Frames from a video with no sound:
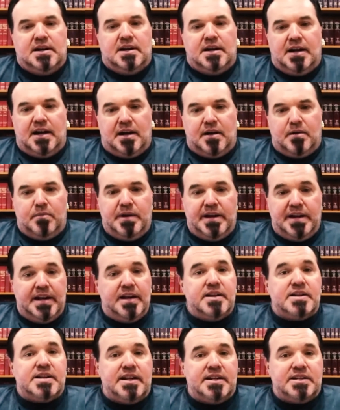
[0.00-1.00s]
and
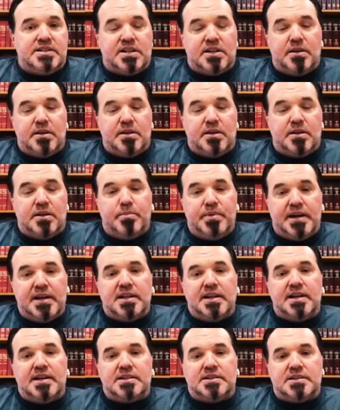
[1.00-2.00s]
into the
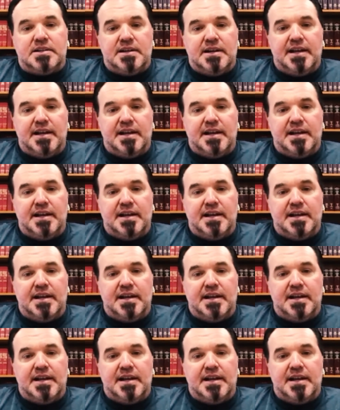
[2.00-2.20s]
big leagues.